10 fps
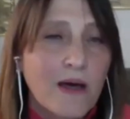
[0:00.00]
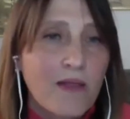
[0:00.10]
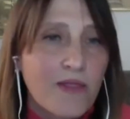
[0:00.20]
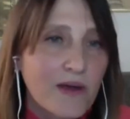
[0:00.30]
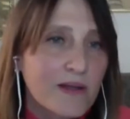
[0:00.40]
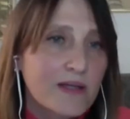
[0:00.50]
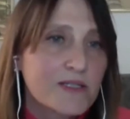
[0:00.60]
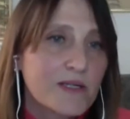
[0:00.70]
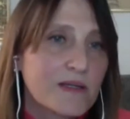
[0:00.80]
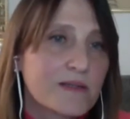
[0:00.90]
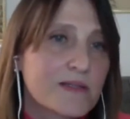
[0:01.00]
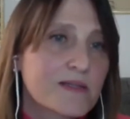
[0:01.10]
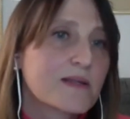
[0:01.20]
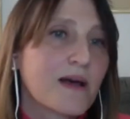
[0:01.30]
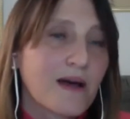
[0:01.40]
I think that
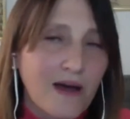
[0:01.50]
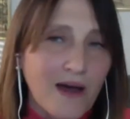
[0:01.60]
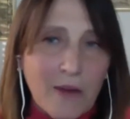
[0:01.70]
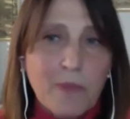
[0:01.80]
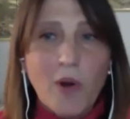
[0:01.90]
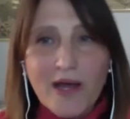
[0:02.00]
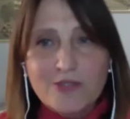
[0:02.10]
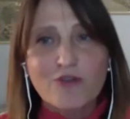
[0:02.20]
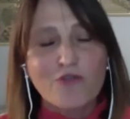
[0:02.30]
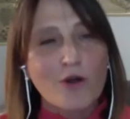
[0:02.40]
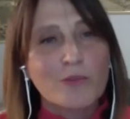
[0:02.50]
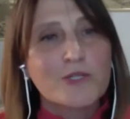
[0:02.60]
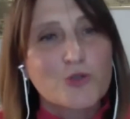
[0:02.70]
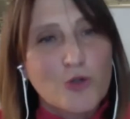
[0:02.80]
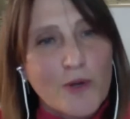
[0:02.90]
it's a pleasure for me
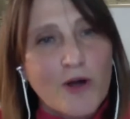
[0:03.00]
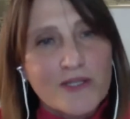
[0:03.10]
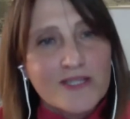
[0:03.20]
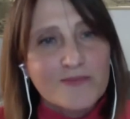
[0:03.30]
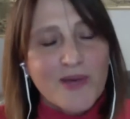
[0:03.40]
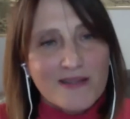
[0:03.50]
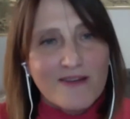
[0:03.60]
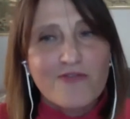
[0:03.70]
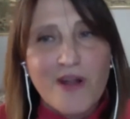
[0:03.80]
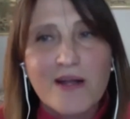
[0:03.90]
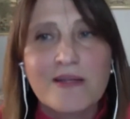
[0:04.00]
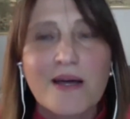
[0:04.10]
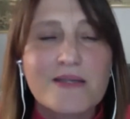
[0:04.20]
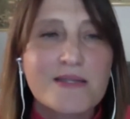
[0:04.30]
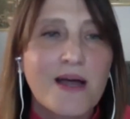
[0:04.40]
too, because I spent a very
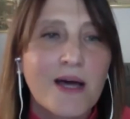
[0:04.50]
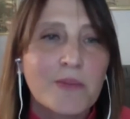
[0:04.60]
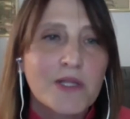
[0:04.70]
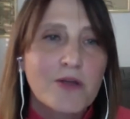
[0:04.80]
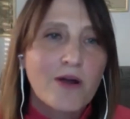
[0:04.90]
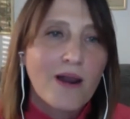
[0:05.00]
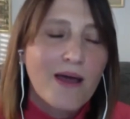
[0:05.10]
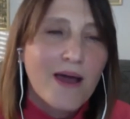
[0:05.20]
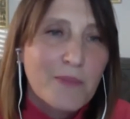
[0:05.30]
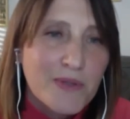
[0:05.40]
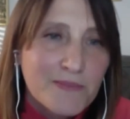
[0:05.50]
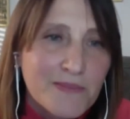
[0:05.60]
nice time in your lab